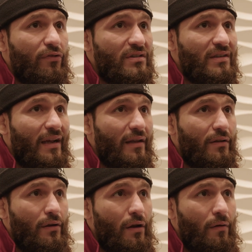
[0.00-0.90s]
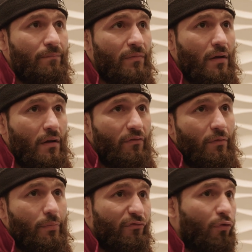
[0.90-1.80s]
for a second, you know?
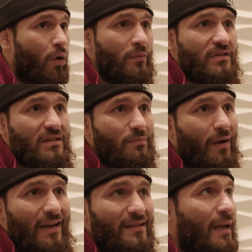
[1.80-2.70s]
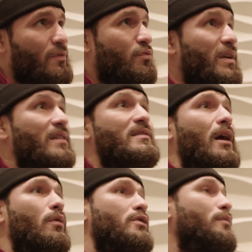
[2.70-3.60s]
From performances, body types, we could
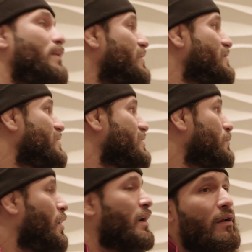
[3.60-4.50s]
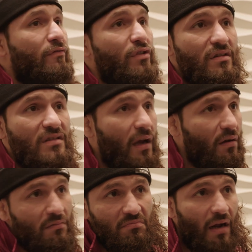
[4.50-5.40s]
tell. When you've been in the system long enough, you could
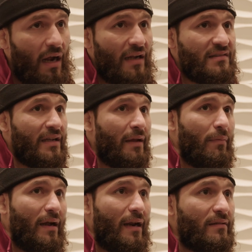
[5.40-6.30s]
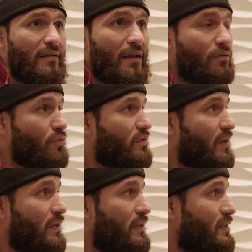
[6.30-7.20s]
tell. And I stand by it. I think that dude's
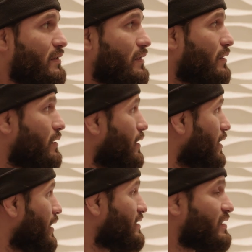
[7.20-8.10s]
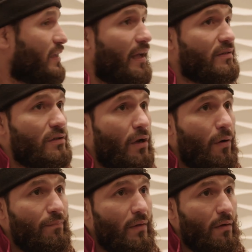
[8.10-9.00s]
clean as, as it gets, you
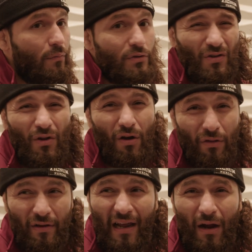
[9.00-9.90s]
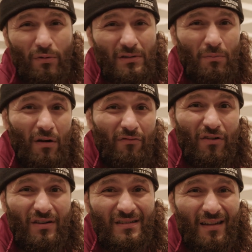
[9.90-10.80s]
know? But to the other cowards and motherfuckers,
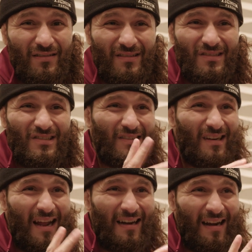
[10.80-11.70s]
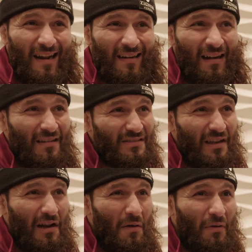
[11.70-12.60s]
out there just rah, rah, rah,
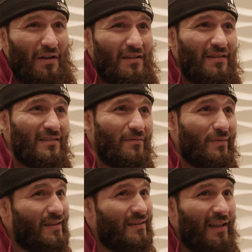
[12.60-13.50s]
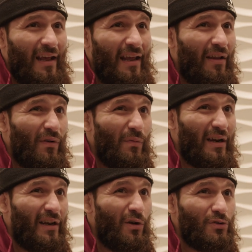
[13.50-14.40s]
saying I'm clean this, I'm clean that, and
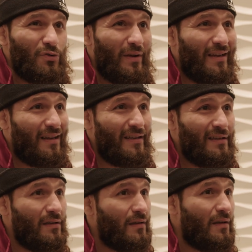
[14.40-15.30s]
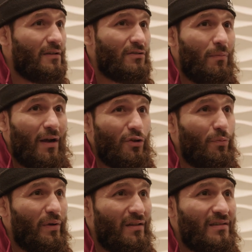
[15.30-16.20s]
everybody knows you ain't clean. Somehow you
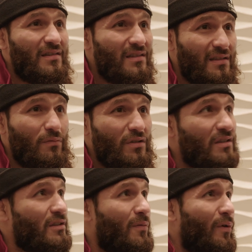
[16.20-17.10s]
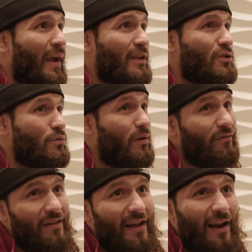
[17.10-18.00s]
beating the system, the system will catch you.
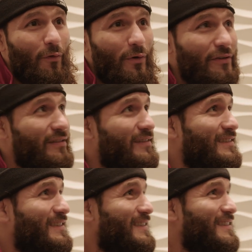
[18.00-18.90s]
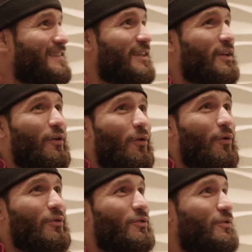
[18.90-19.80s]
If not, I will. Either
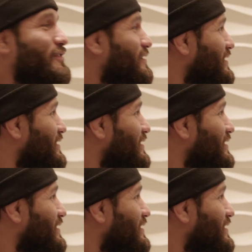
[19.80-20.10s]
or will do. You